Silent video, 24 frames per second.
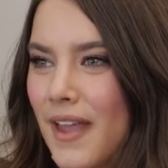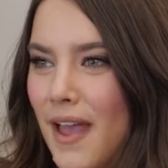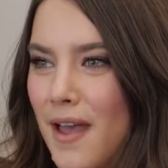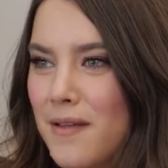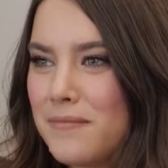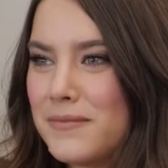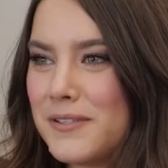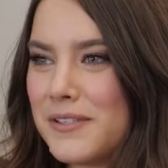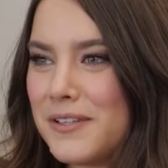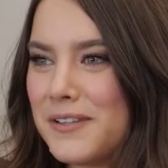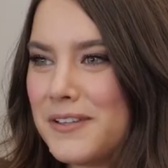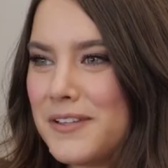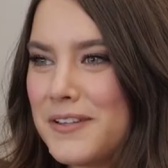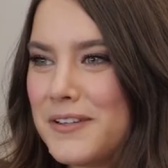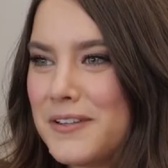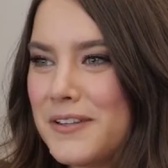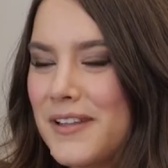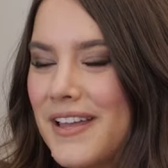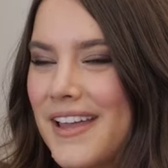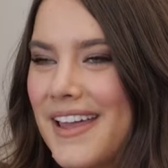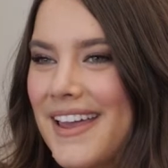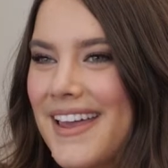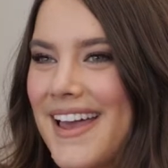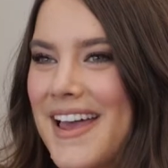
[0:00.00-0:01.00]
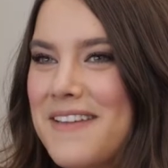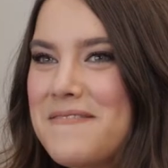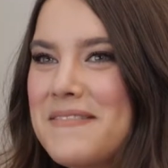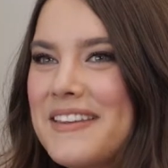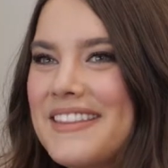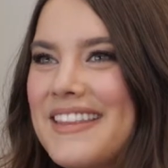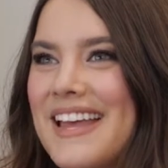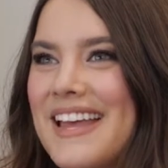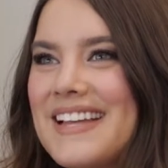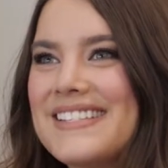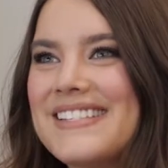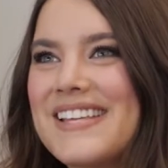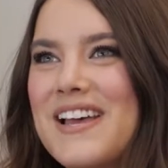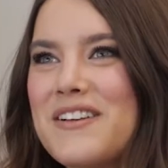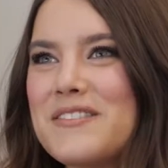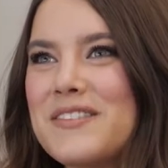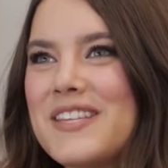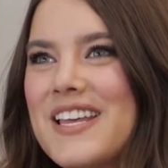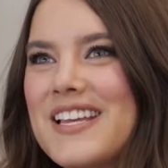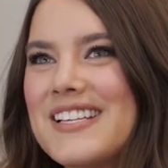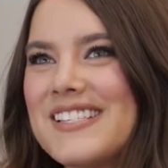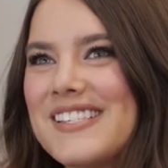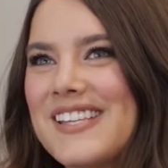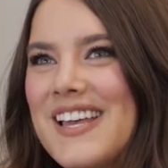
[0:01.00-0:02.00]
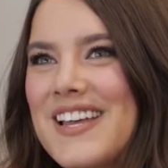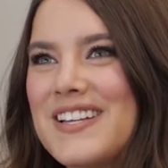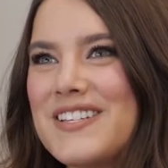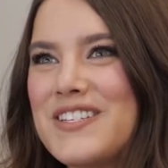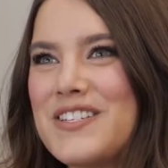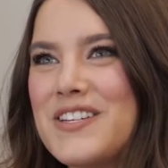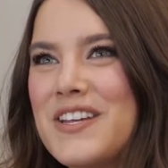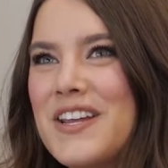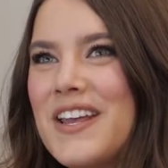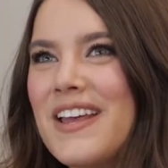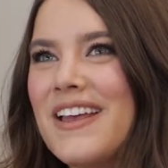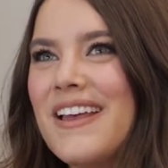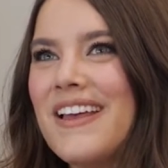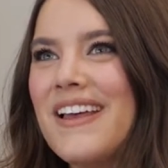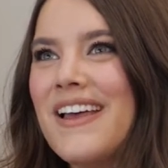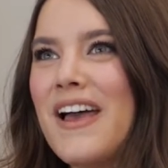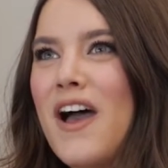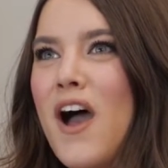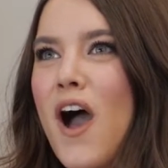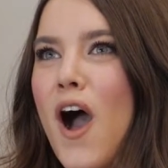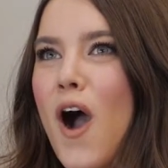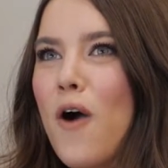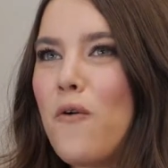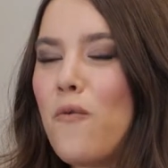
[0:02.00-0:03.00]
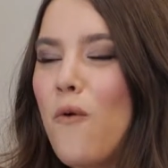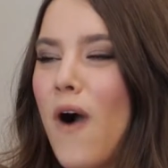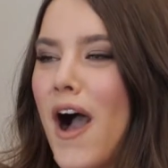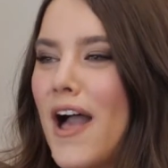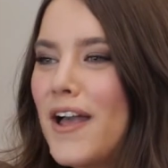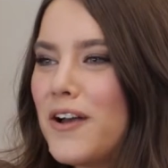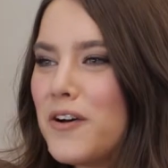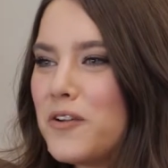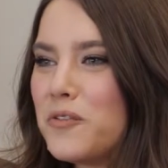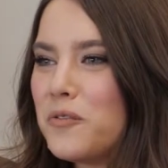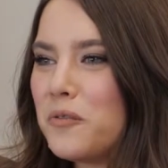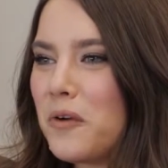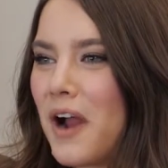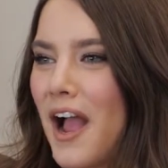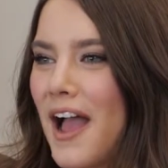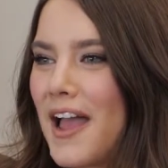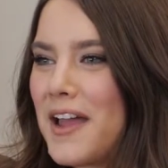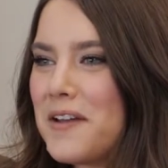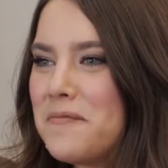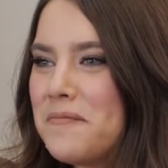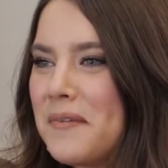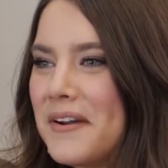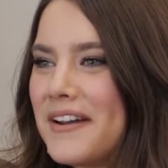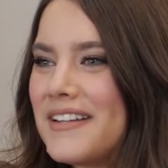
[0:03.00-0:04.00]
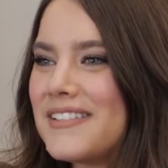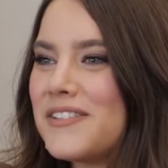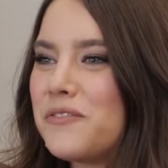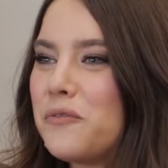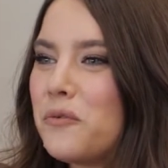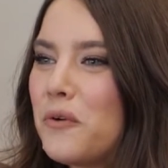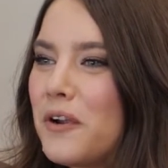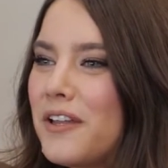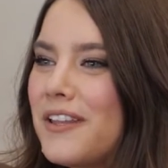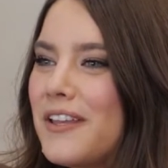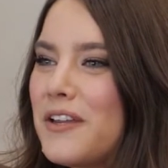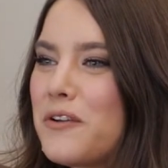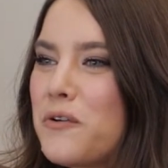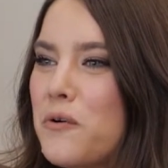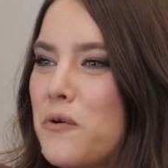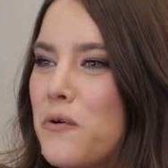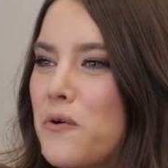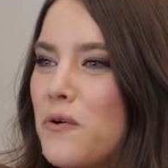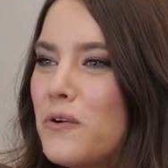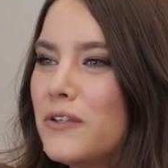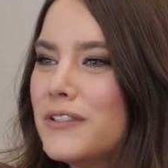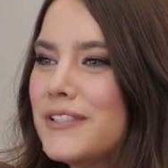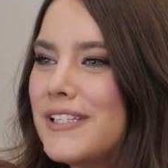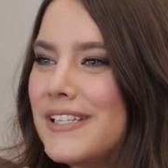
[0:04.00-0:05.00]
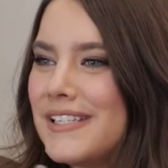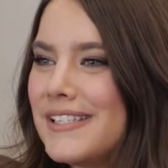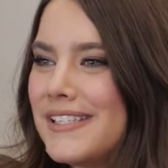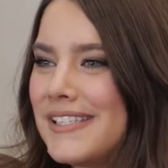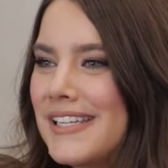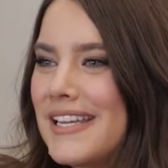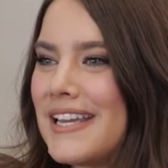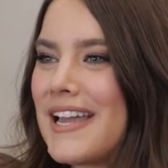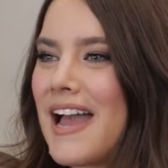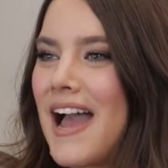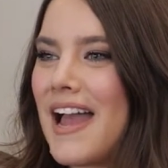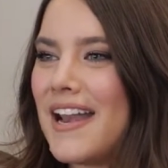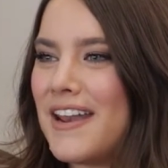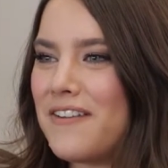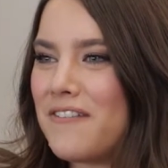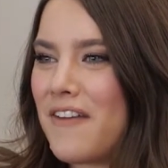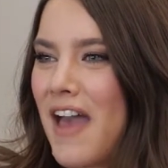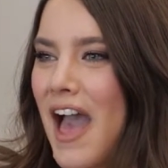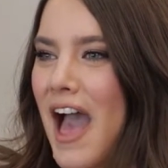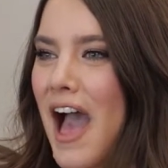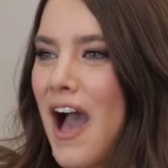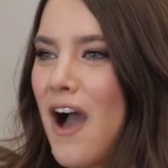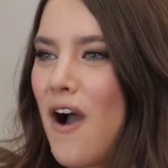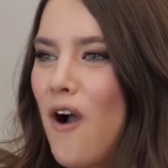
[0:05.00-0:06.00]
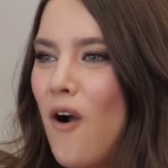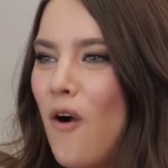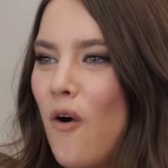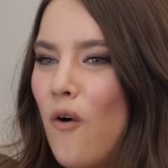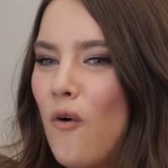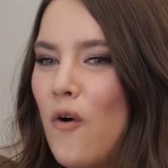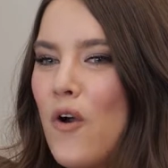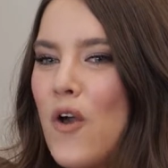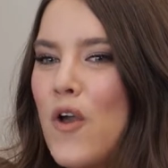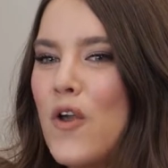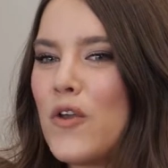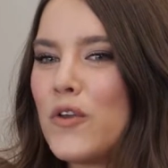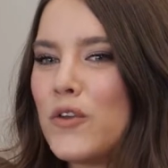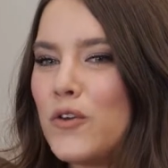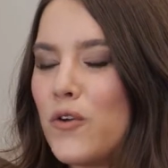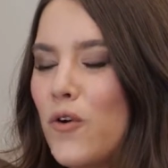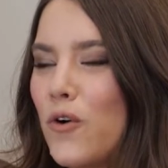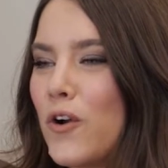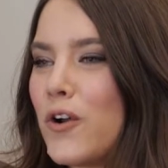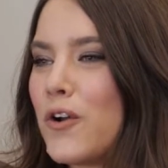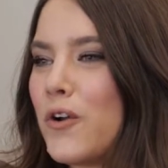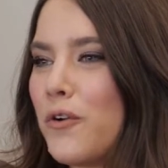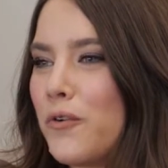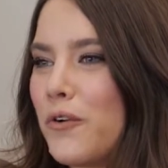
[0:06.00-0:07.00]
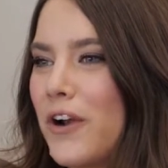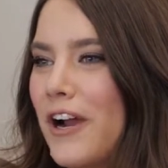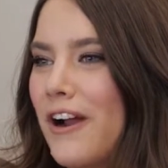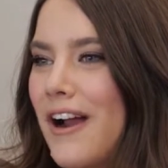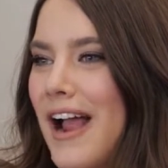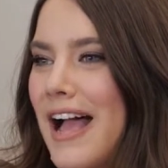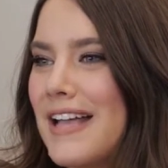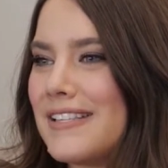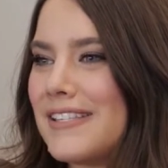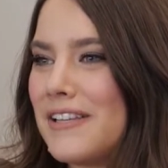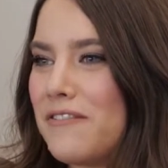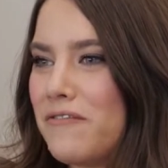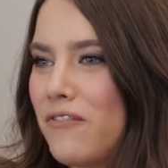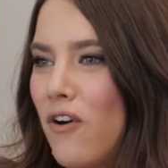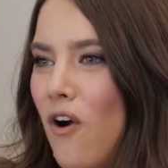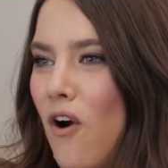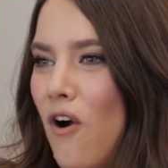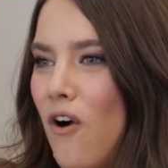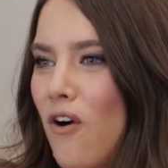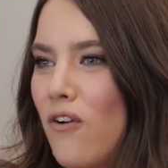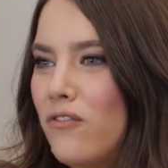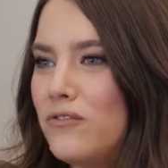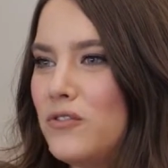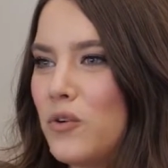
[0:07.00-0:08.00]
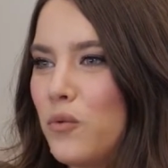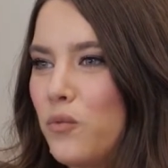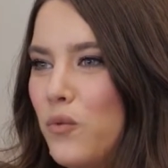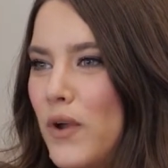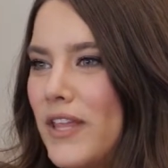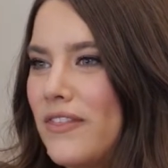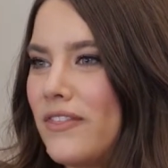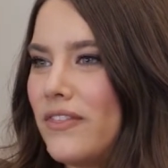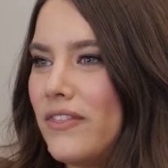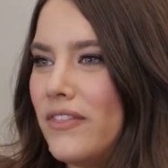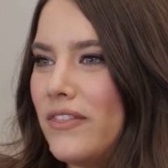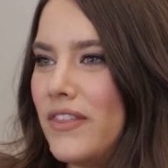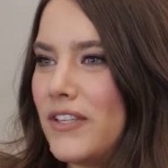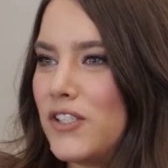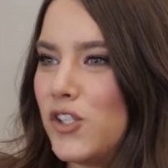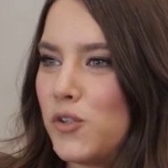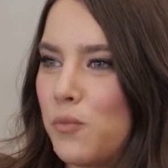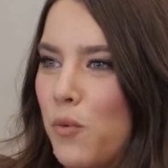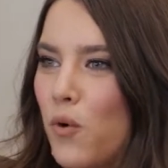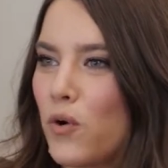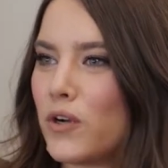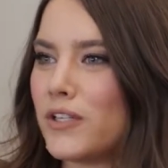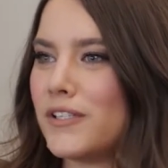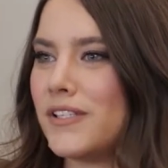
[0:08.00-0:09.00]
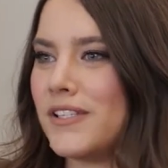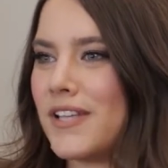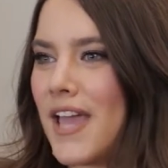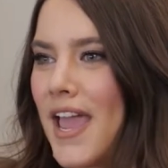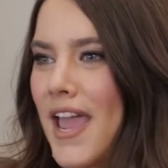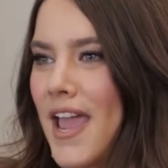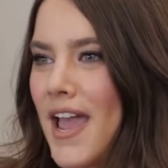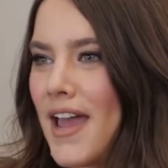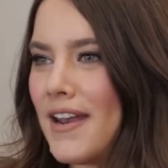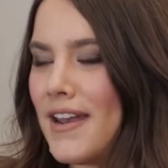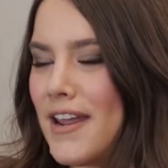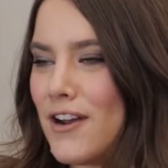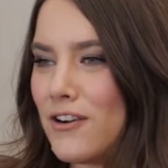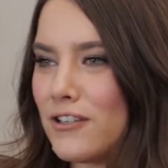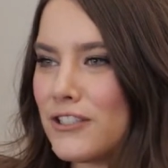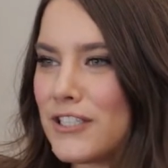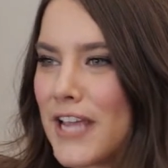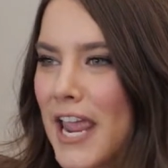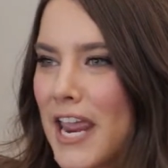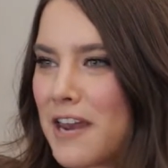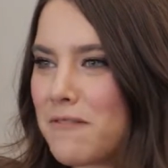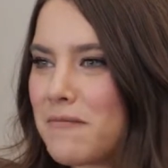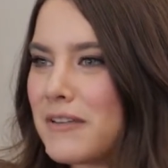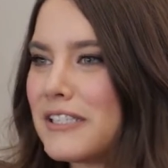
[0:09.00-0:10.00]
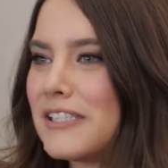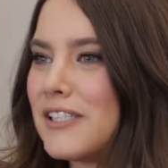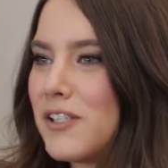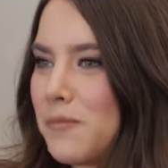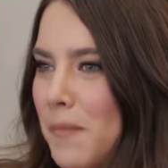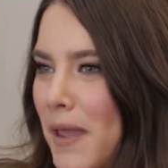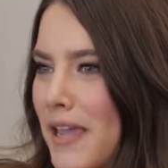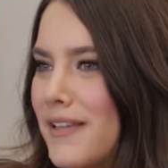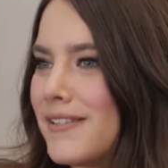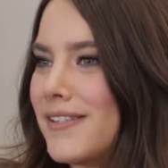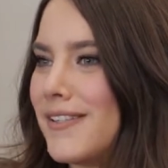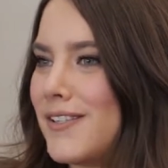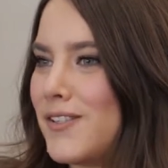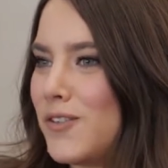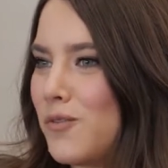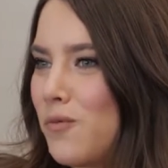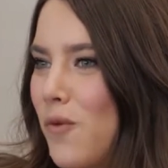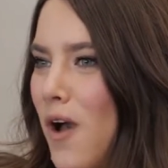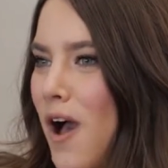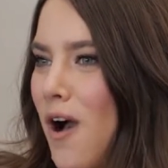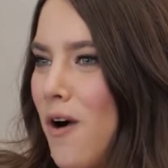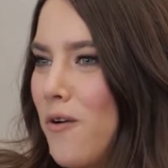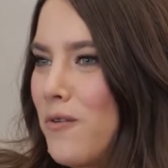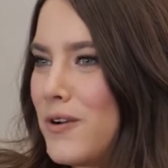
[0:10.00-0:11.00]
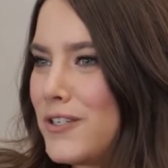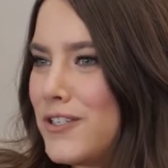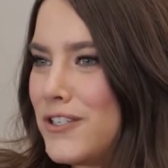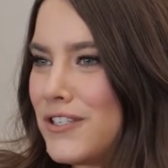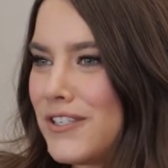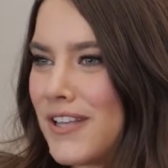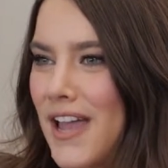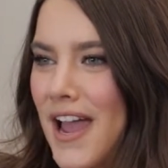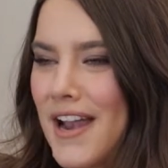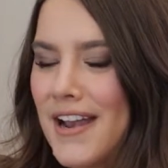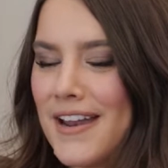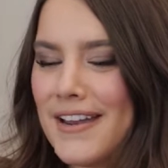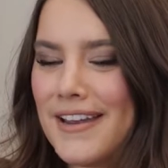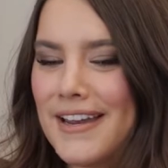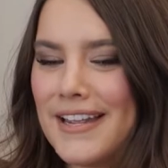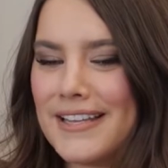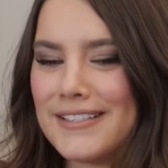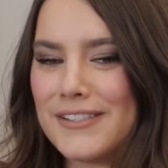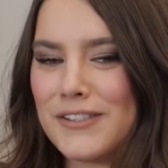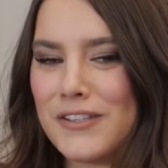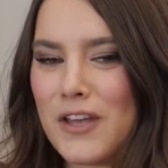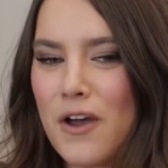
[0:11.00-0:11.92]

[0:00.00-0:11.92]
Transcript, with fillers: Absolutely. I mean, that sounds like such a wild ride, but it's really cool to see kind of how your career has evolved with the sports and entertainment space as well, which is kind of neat.